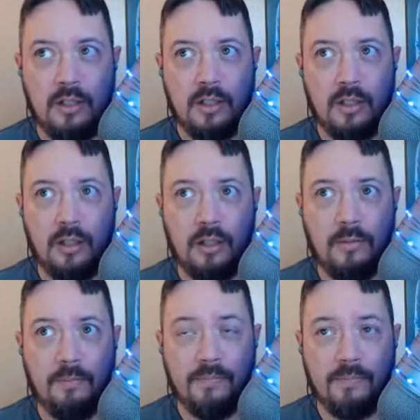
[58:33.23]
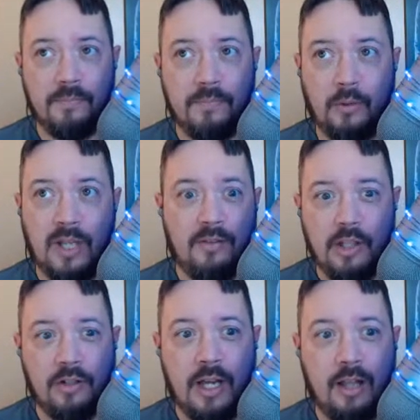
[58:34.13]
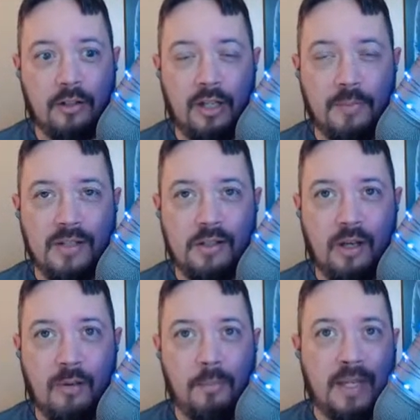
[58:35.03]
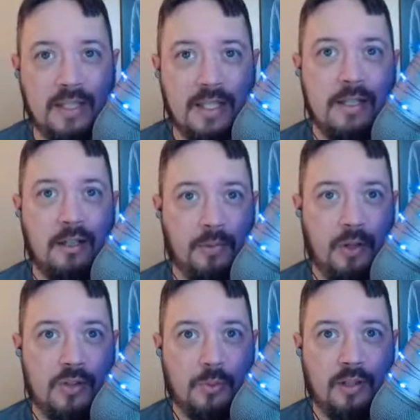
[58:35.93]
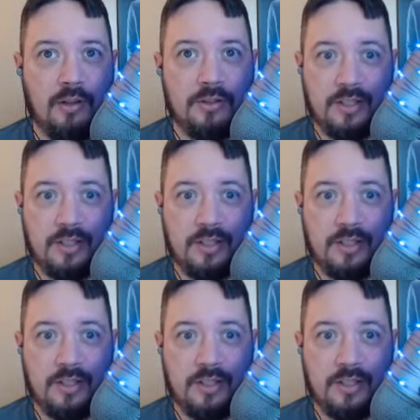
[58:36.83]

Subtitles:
I don't have another dollar on me, so I'm not going to eat here. I'm going to go somewhere else.